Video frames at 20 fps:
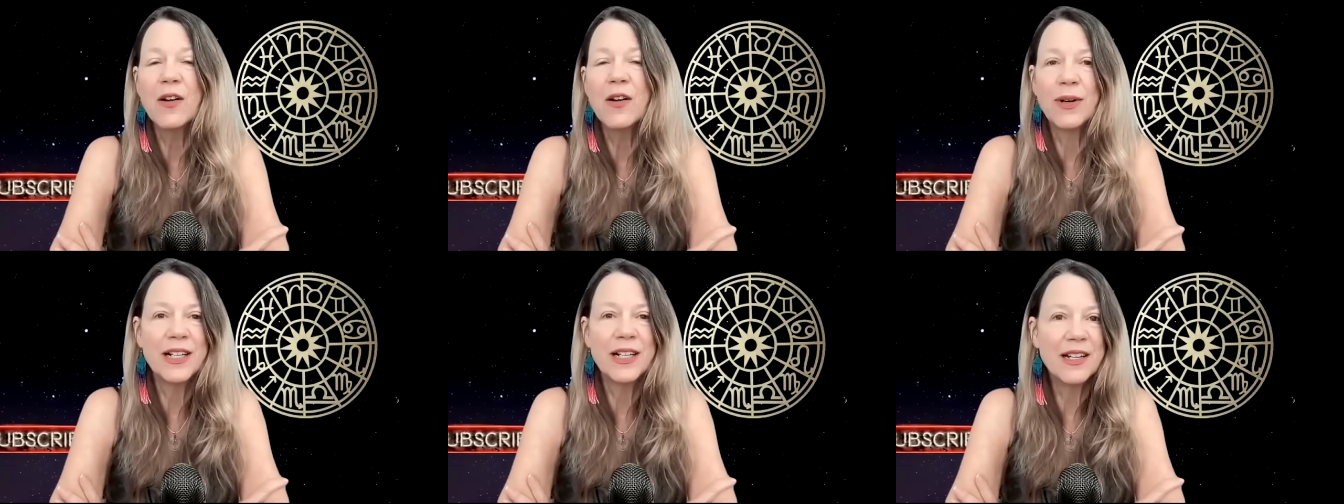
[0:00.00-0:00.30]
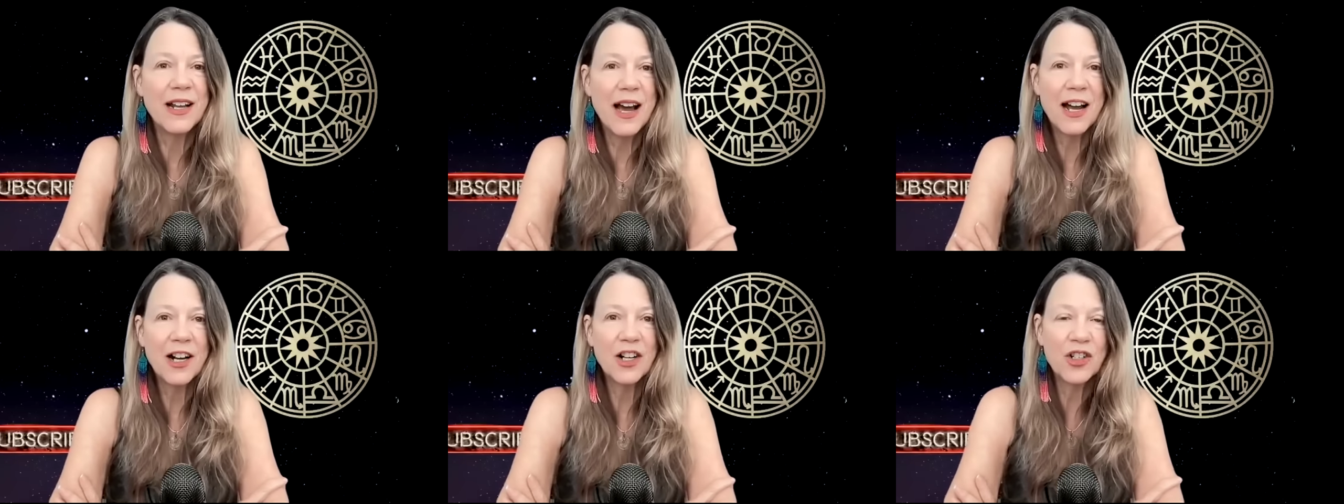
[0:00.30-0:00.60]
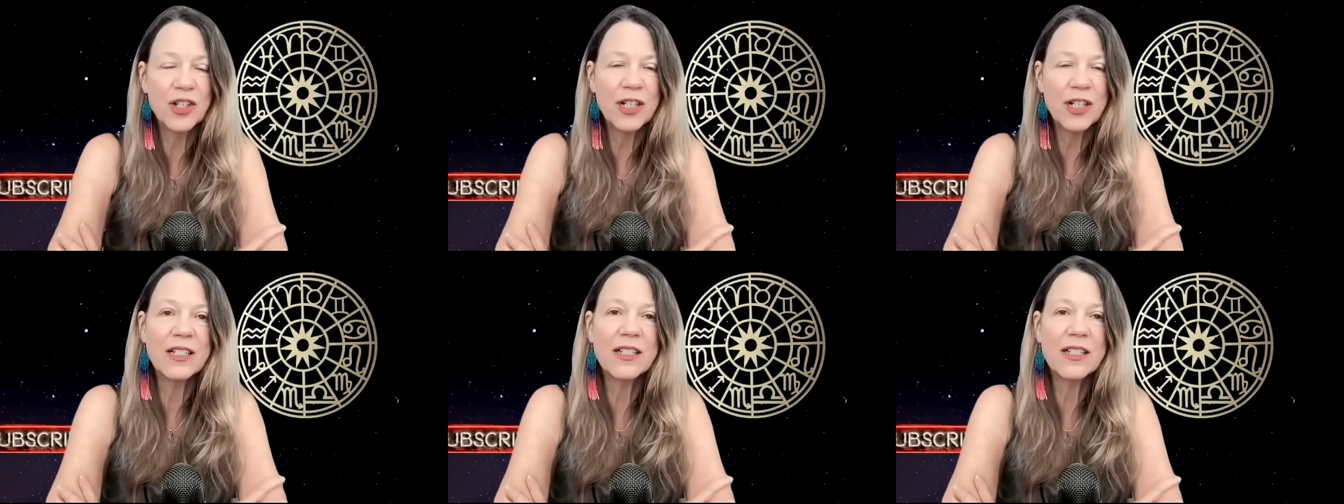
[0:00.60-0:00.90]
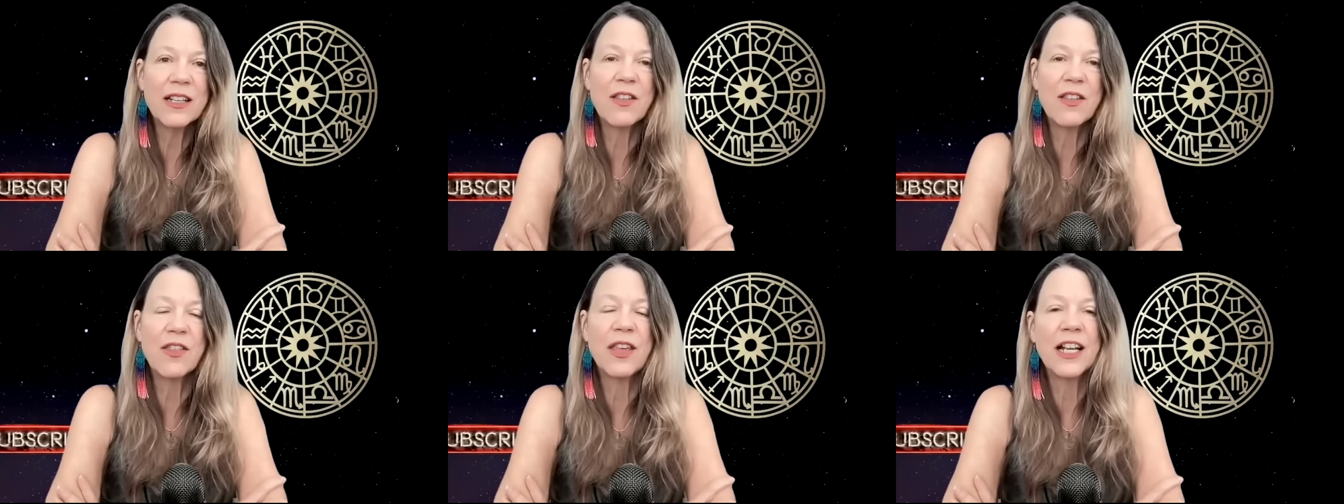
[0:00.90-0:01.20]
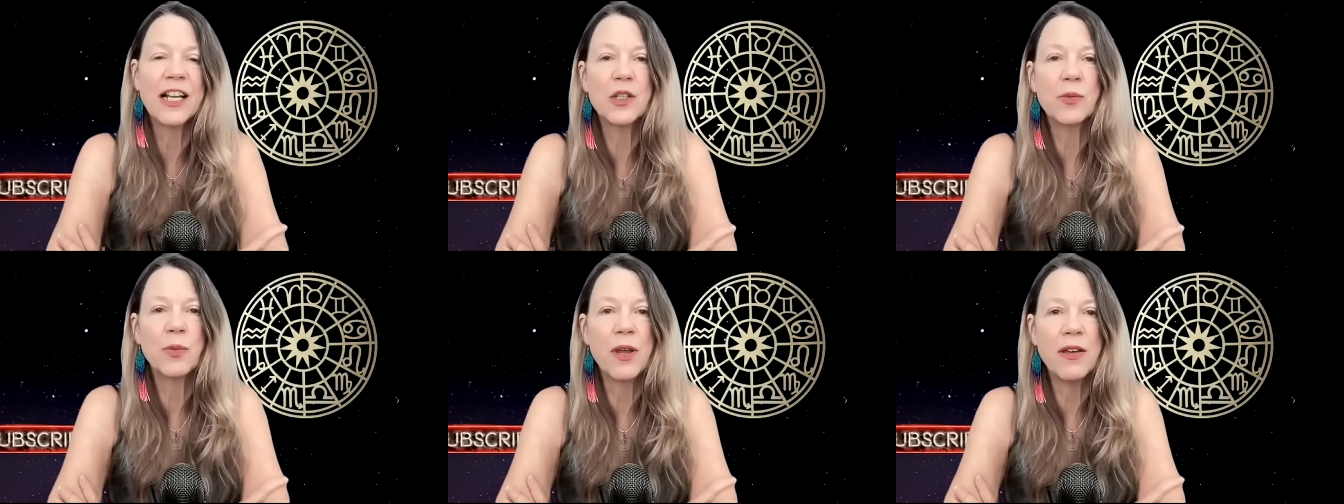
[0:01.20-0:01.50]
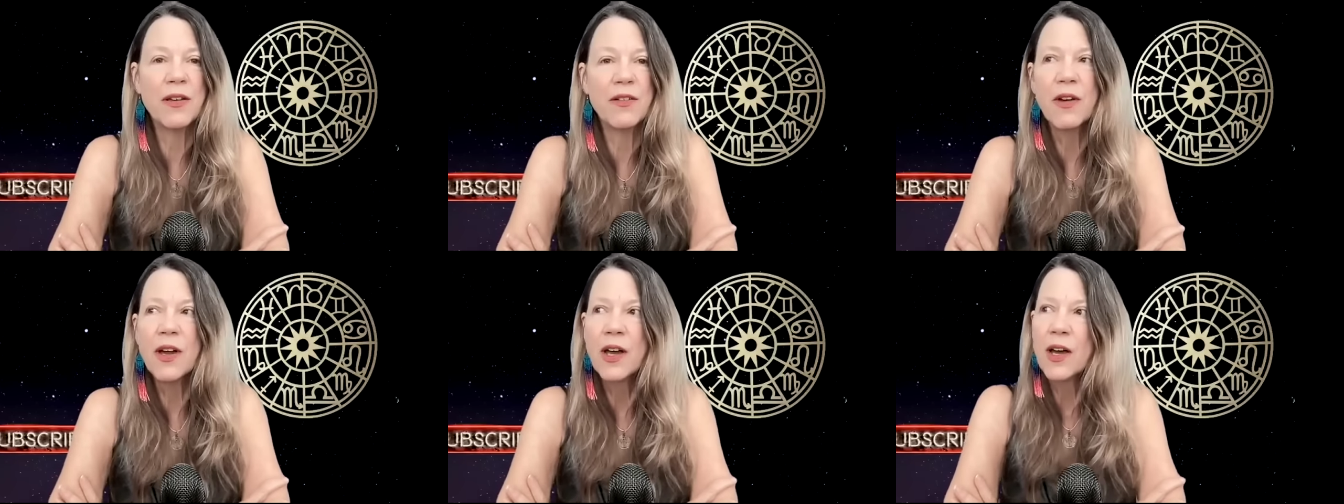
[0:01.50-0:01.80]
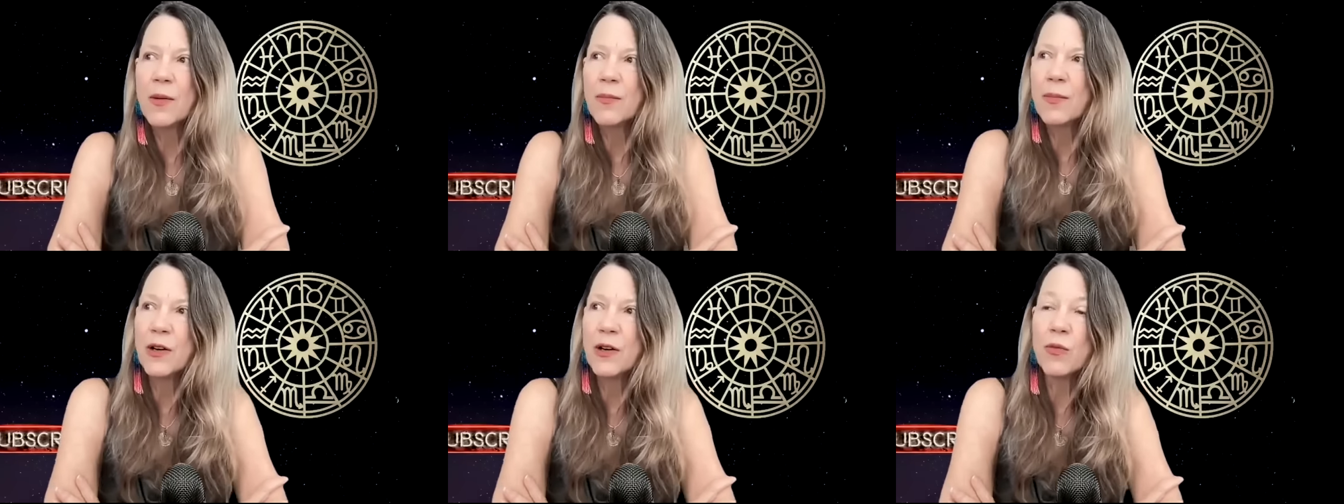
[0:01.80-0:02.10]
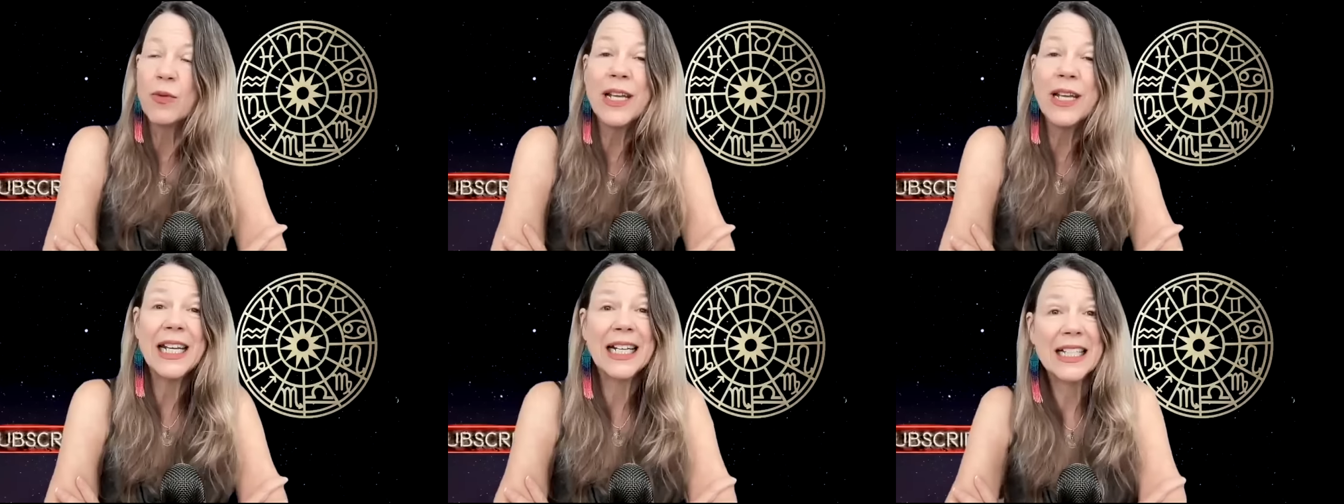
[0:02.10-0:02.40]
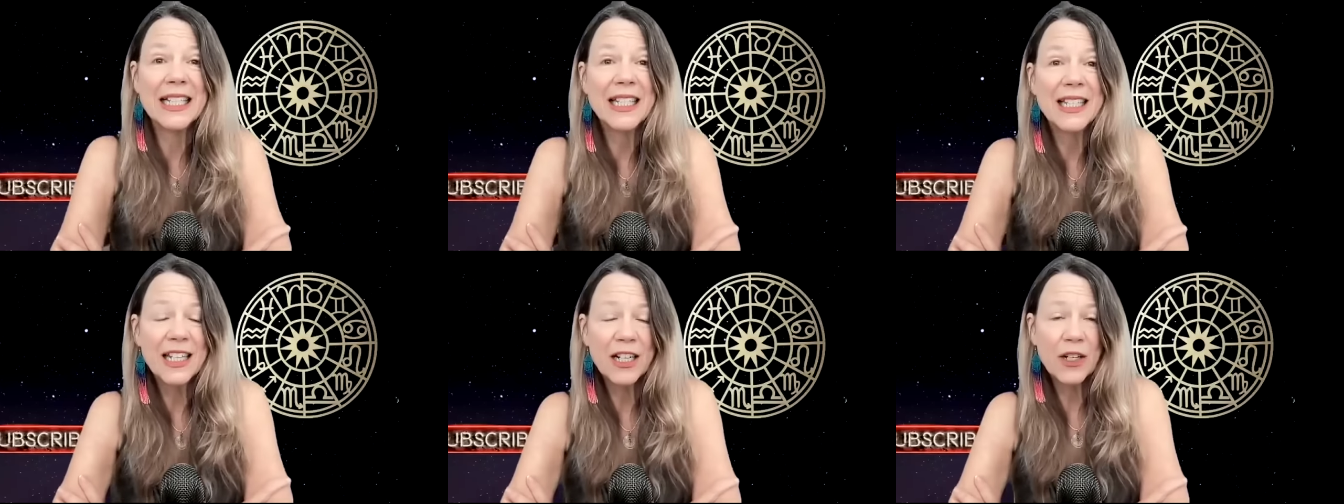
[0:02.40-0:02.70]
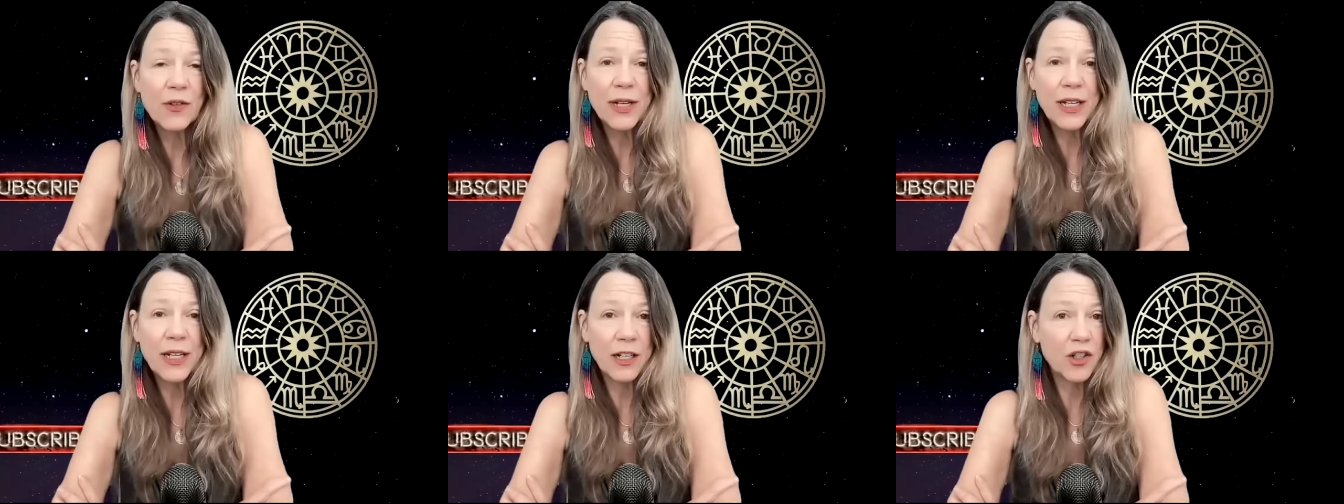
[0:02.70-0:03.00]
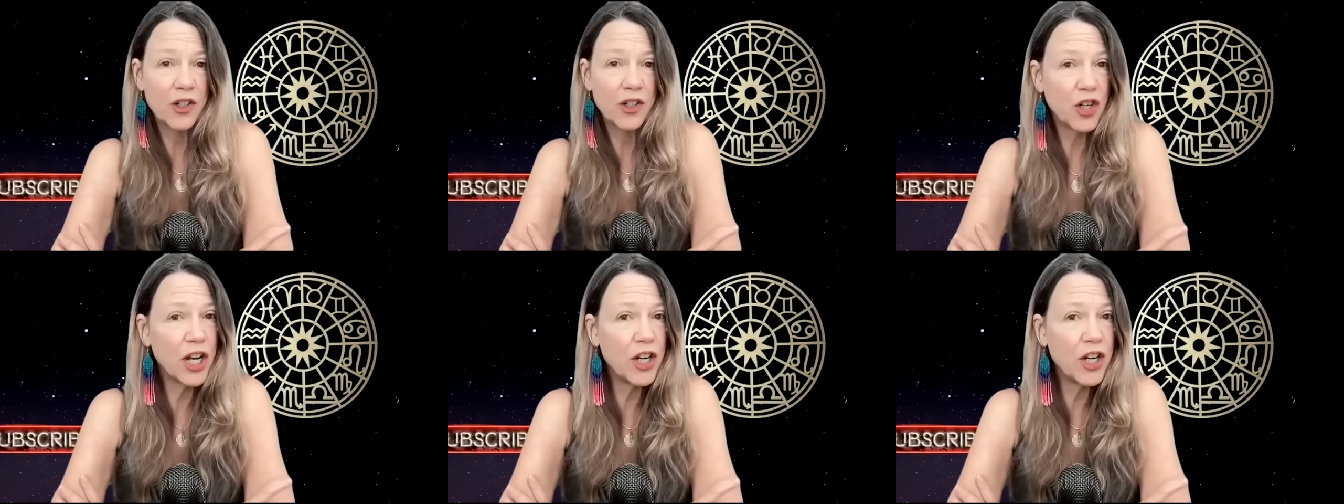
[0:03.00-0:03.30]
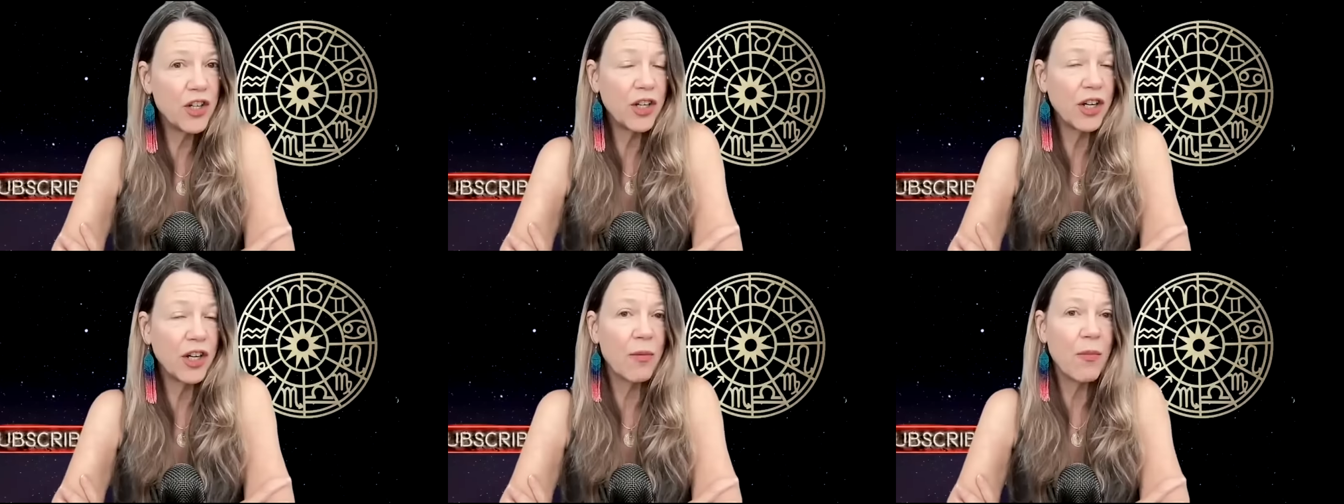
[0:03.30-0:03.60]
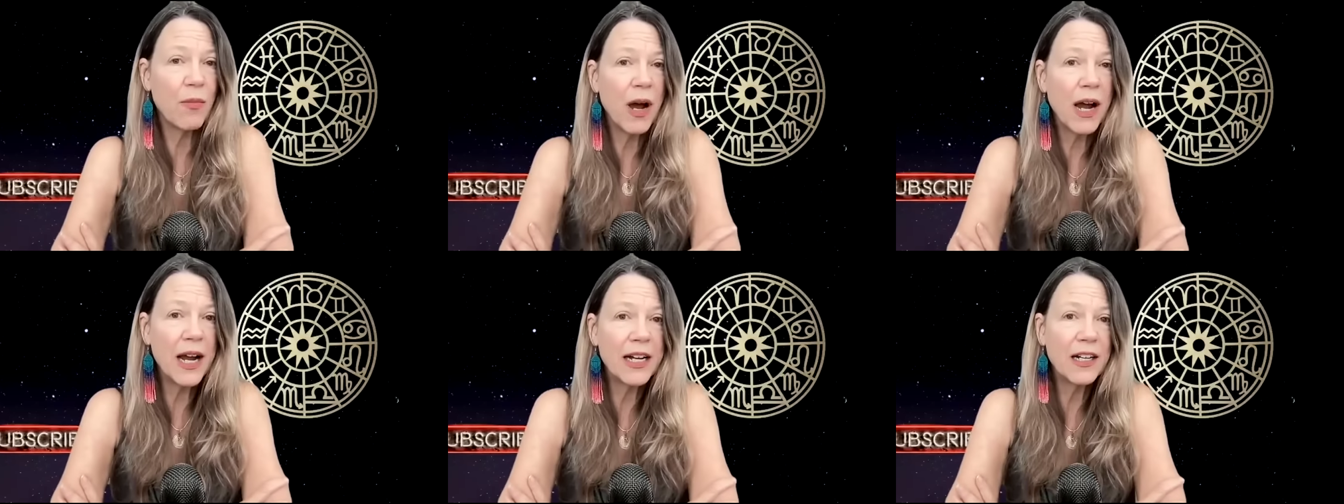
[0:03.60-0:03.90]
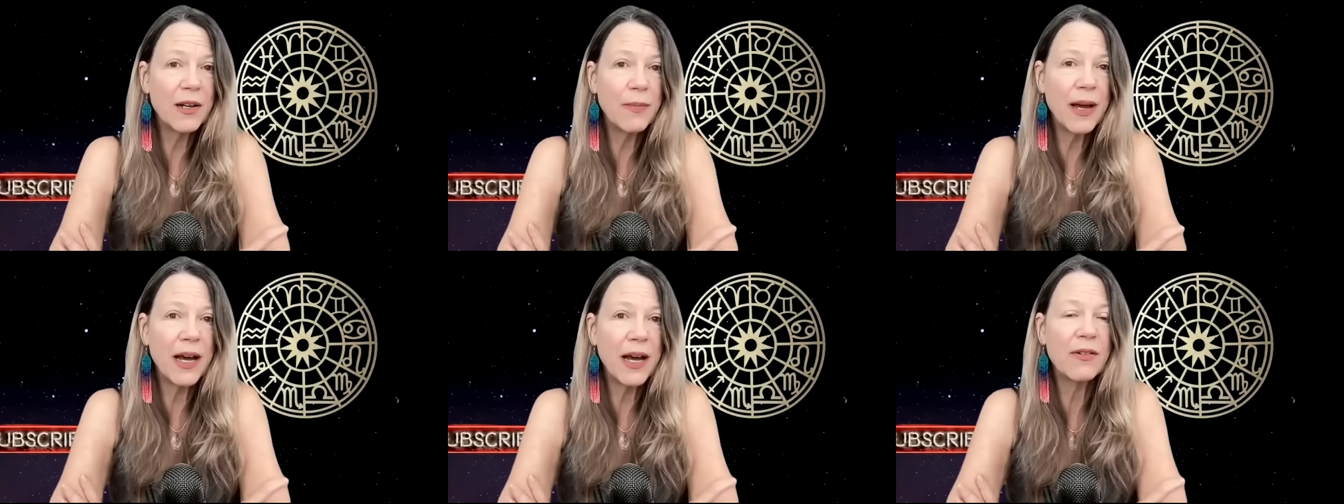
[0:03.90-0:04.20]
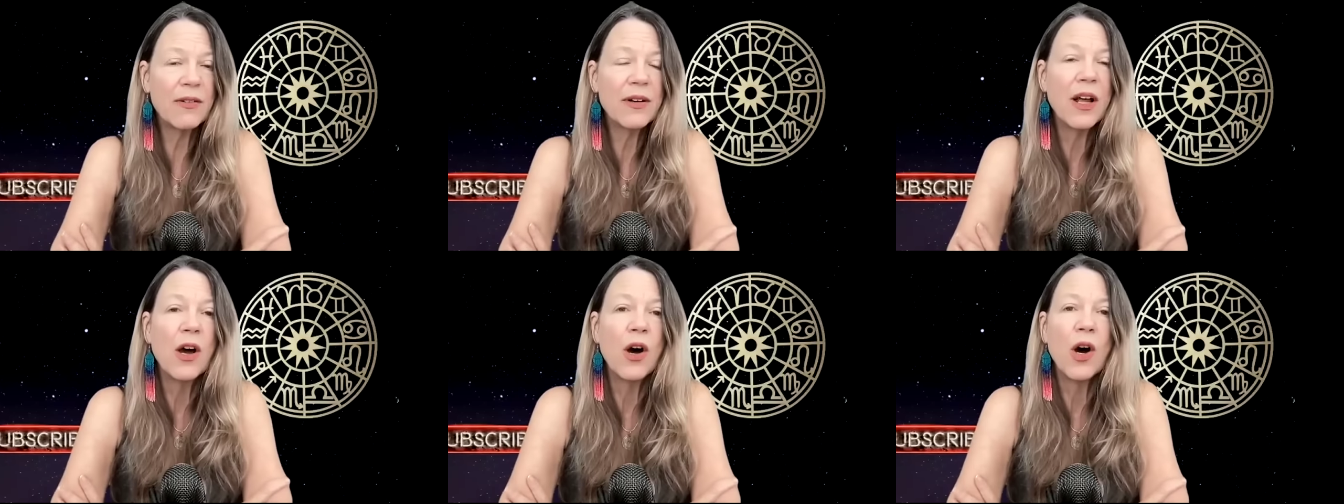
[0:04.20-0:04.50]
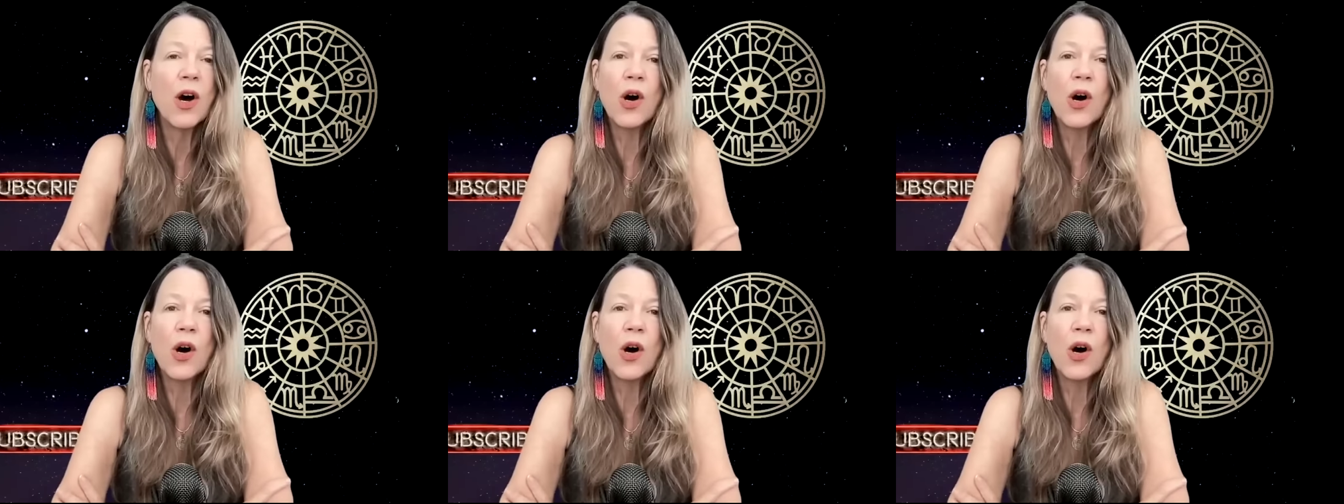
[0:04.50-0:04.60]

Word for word: redactions, things we've been reconsidering and changing our mind about